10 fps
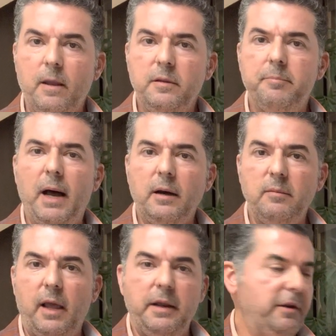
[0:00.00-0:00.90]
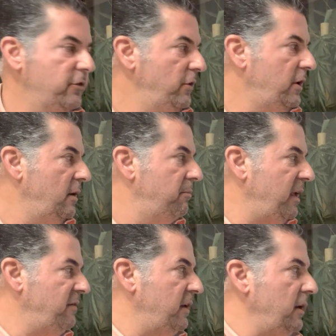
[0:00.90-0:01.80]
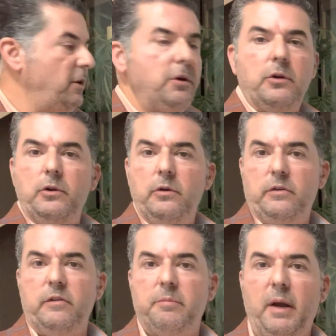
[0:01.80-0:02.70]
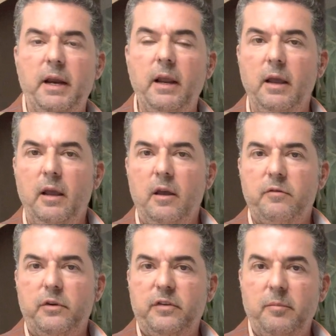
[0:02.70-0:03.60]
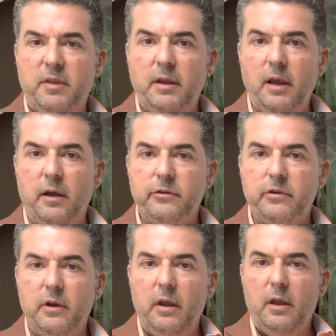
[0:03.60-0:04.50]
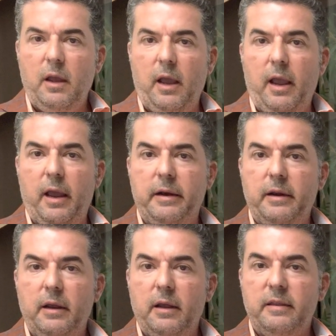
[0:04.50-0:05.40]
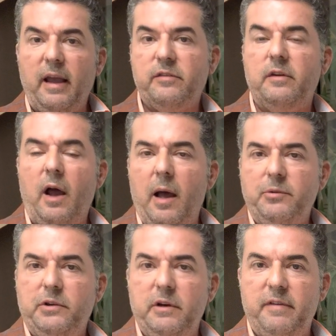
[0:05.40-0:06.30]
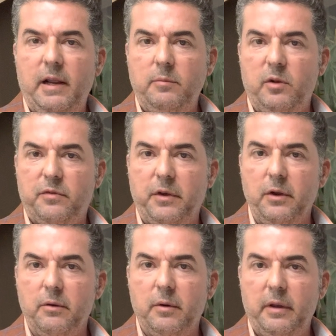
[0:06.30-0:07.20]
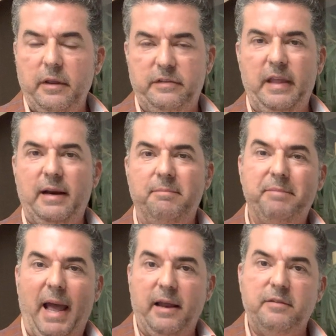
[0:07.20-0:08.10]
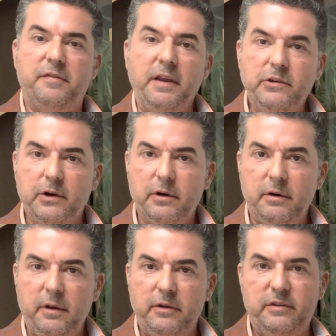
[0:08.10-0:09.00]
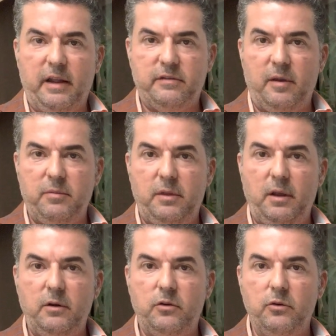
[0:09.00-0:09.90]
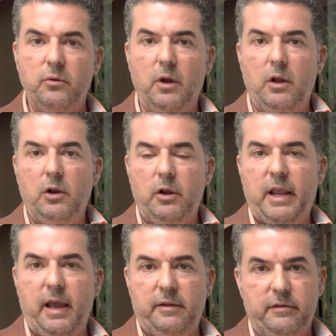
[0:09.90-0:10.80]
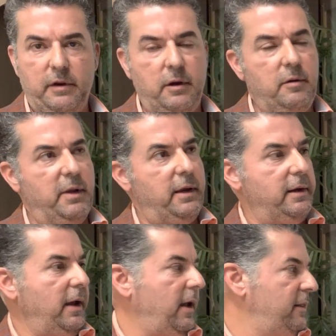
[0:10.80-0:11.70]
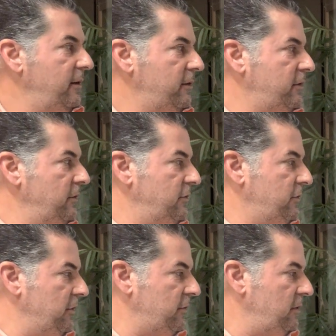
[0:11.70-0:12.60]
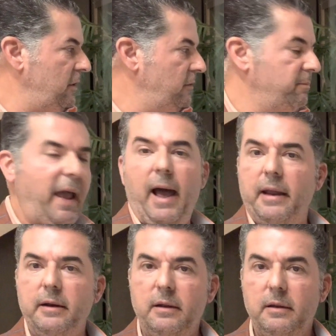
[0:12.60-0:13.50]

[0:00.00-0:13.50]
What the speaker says: the bottom line is you can pivot and you could use this money for something else. And that's an option available for you. Is that a bad feature? Is that something to look at and say, oh my God, this just is bad?